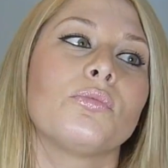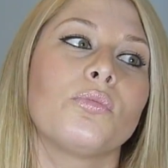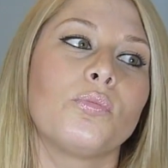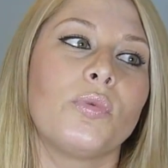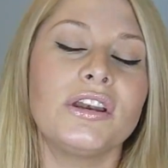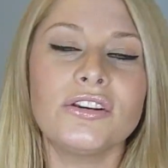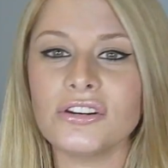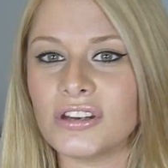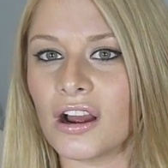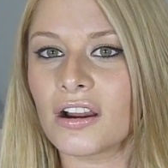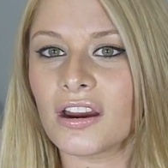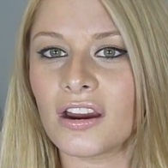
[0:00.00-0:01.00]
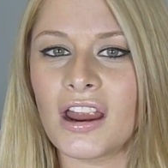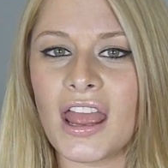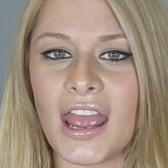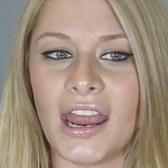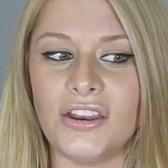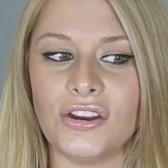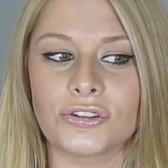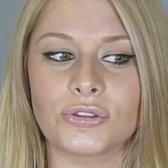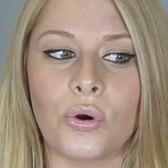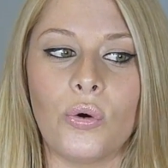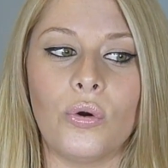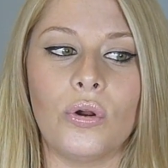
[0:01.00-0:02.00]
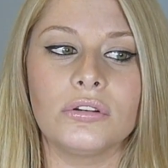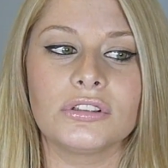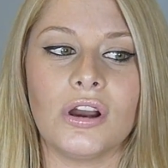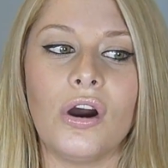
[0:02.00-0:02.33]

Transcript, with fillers: when you're younger and you're told,